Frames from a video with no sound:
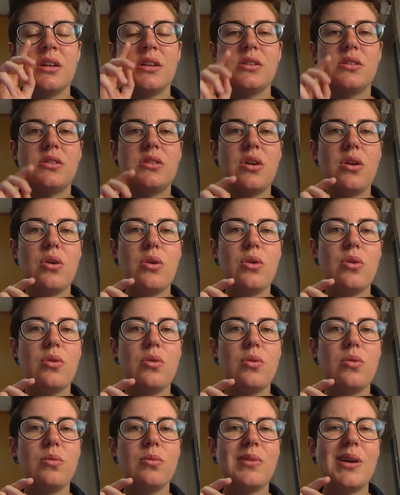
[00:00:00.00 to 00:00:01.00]

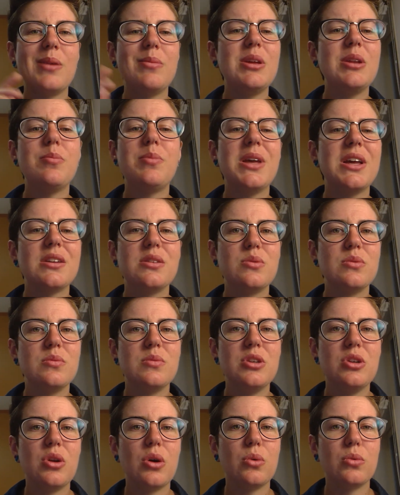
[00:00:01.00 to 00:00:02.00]
So, I mean, because
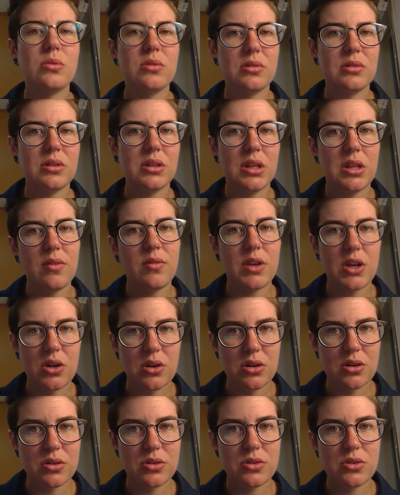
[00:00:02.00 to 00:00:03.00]
you don't live
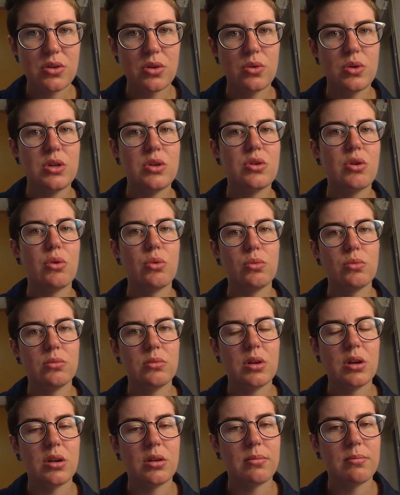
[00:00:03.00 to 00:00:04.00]
here, so you don't
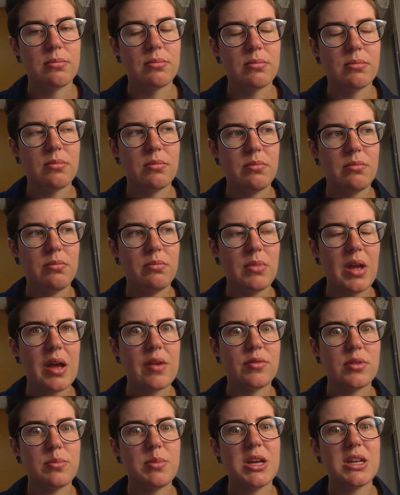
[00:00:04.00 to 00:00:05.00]
um,
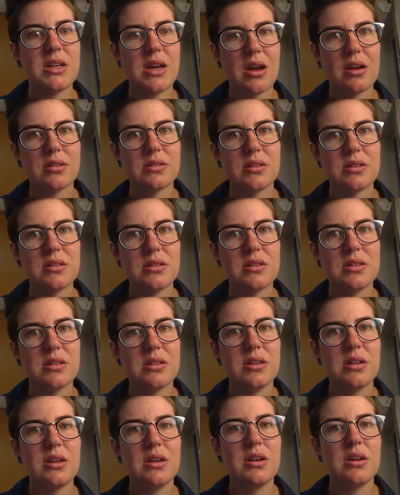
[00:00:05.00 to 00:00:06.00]
have to pay taxes,
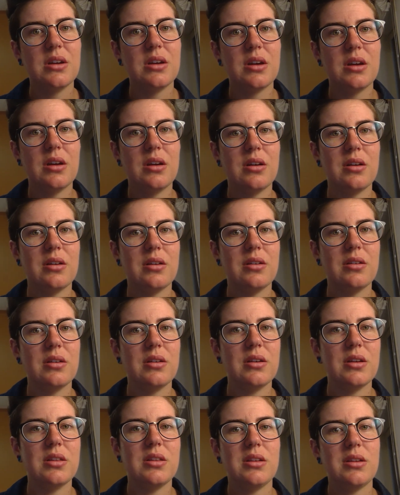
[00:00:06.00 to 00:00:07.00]
uh,
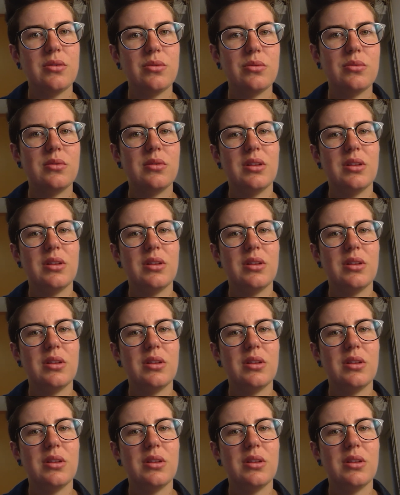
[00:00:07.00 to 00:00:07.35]
and then you